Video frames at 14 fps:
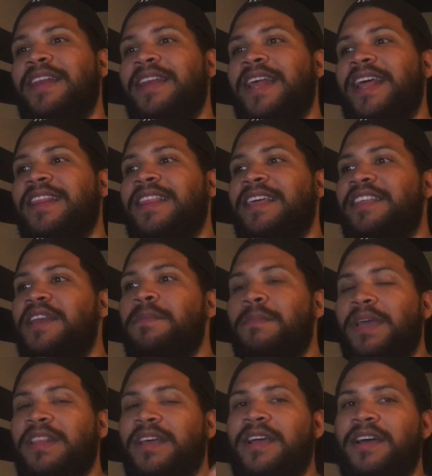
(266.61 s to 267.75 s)
that it didn't
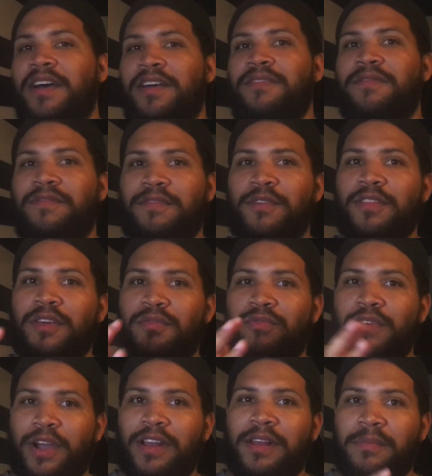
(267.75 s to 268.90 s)
make the cut for the
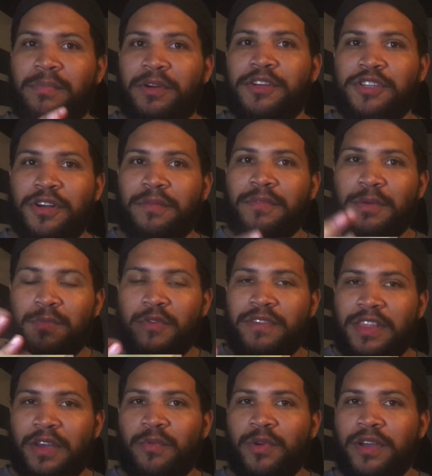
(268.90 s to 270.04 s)
regular version of the movie
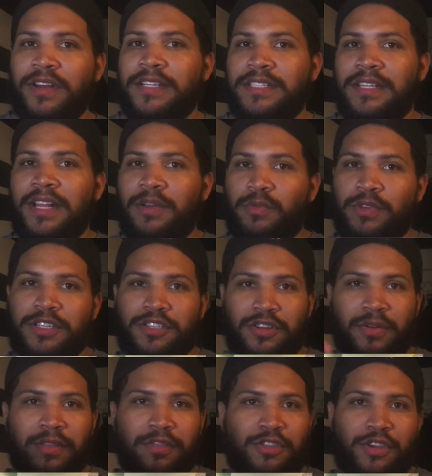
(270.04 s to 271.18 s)
that we're gonna that we
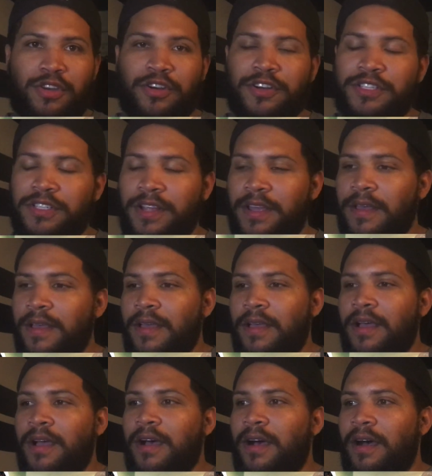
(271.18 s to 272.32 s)
saw in theaters.
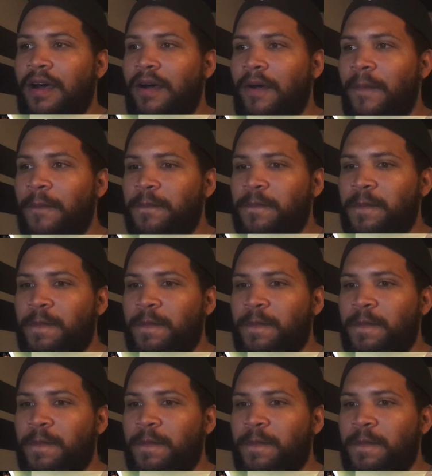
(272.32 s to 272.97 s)
Um,